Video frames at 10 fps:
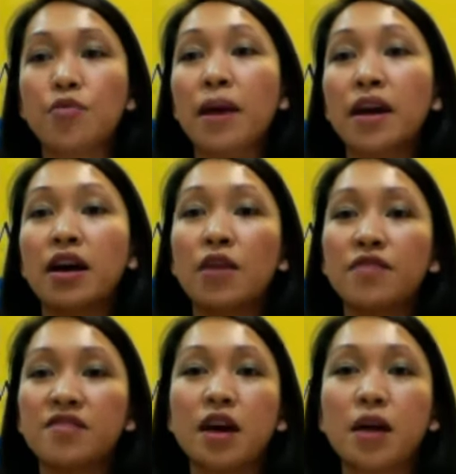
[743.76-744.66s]

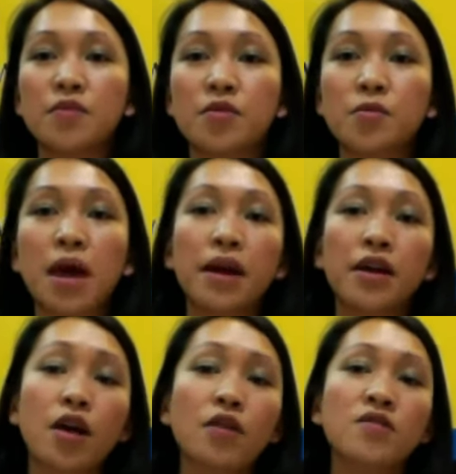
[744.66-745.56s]
Rebecca obviously comes from
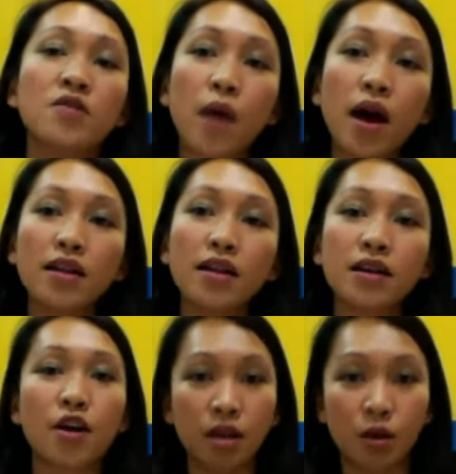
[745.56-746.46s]
that background as
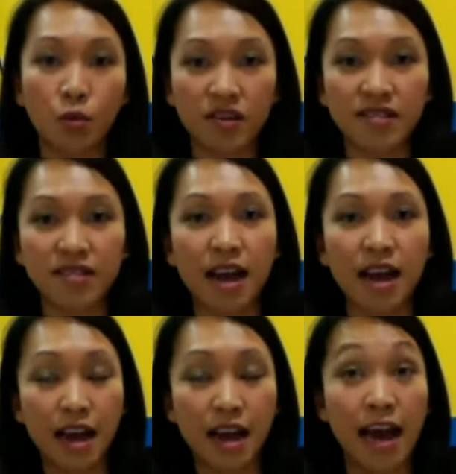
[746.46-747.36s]
well, currently works as
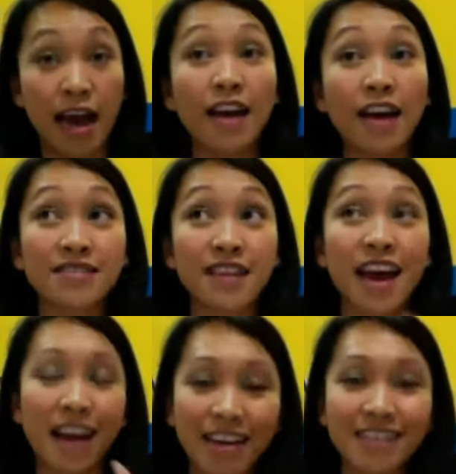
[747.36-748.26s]
an
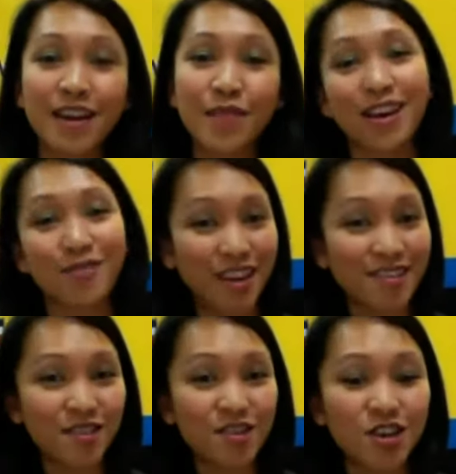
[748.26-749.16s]
academic and
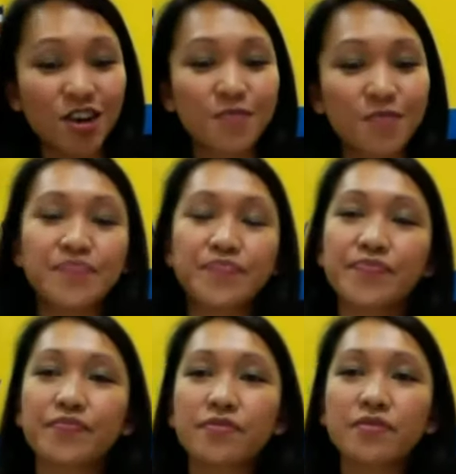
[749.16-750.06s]
researcher.
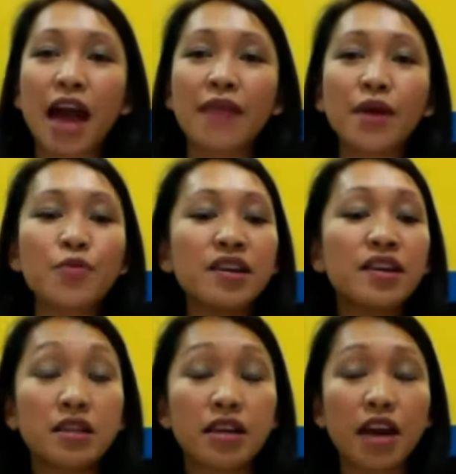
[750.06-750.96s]
And
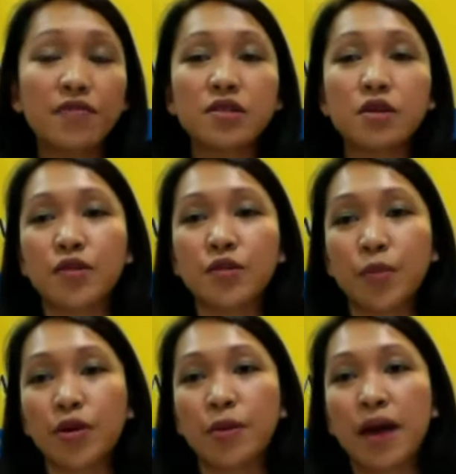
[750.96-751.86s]
then Gavin also
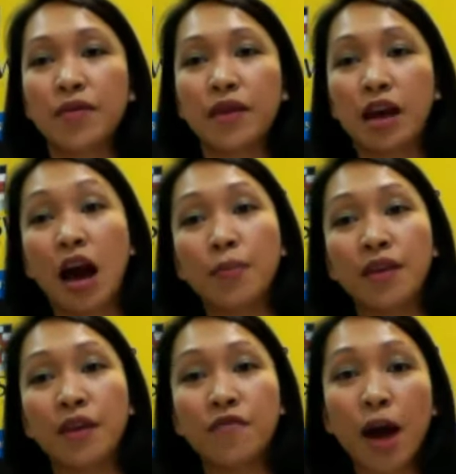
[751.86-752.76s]
spoke about
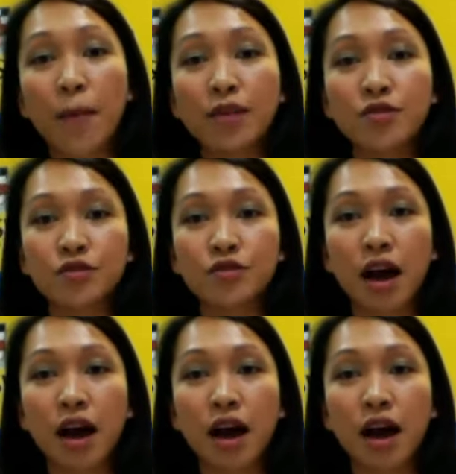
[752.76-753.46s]
the environmental